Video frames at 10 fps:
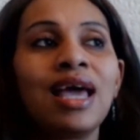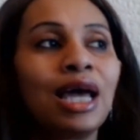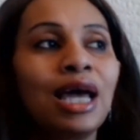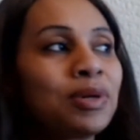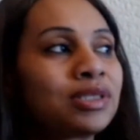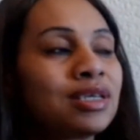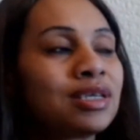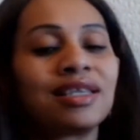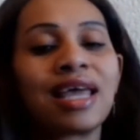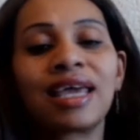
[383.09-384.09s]
And putters
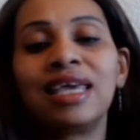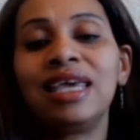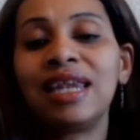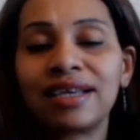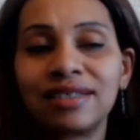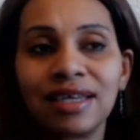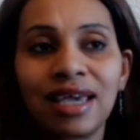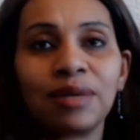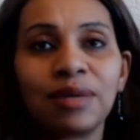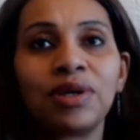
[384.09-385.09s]
is like he likes to
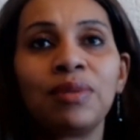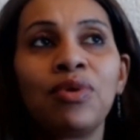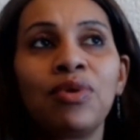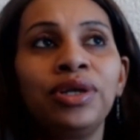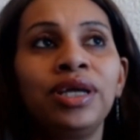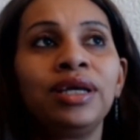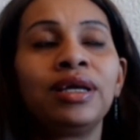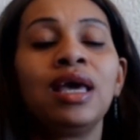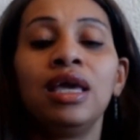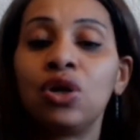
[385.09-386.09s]
get up on a morning.
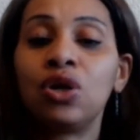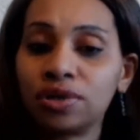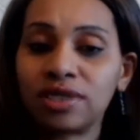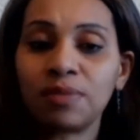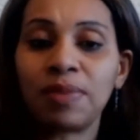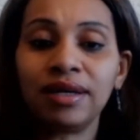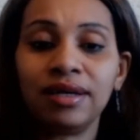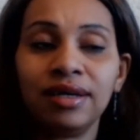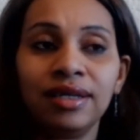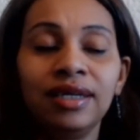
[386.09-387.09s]
He goes to bed
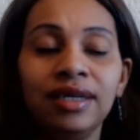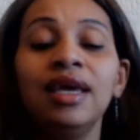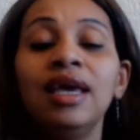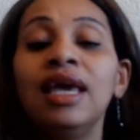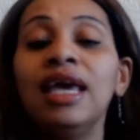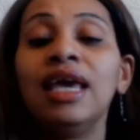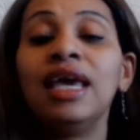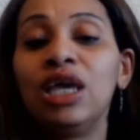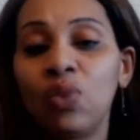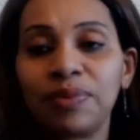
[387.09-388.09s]
early, he
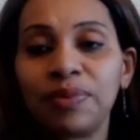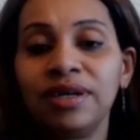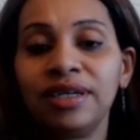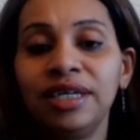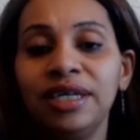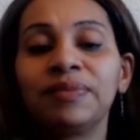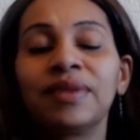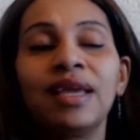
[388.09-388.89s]
wakes up early.